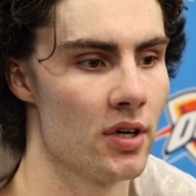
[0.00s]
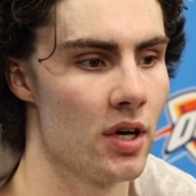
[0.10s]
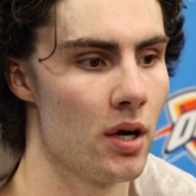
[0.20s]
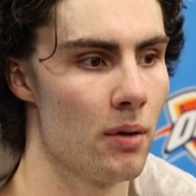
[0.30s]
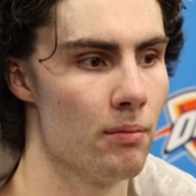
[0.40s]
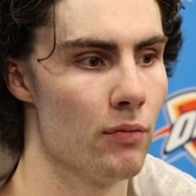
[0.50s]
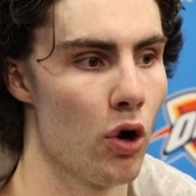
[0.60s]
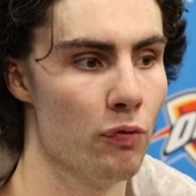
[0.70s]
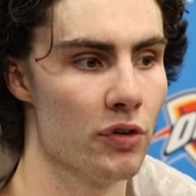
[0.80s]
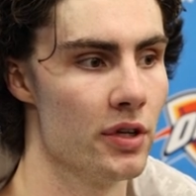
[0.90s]
um,
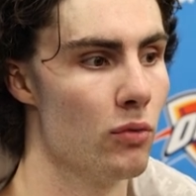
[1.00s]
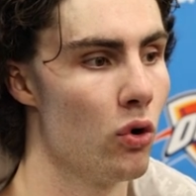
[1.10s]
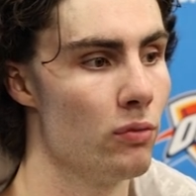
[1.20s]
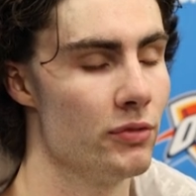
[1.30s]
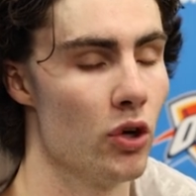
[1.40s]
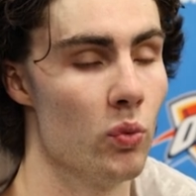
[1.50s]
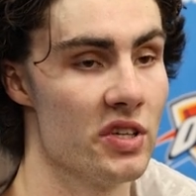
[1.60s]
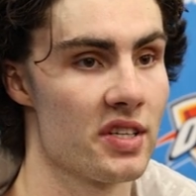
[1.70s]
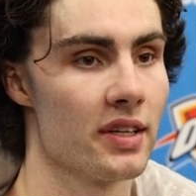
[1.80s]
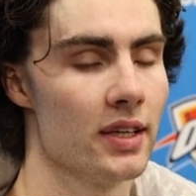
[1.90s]
hopefully the more you know
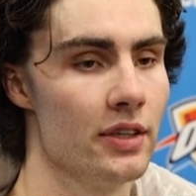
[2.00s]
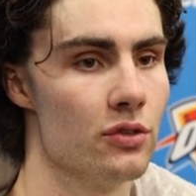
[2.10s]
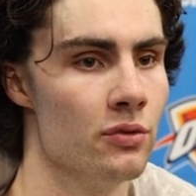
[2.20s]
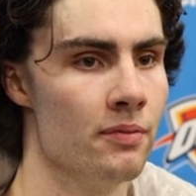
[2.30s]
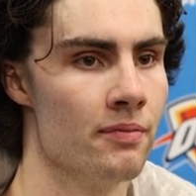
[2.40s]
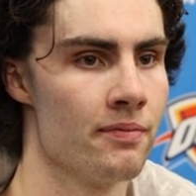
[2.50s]
wins it could lead to.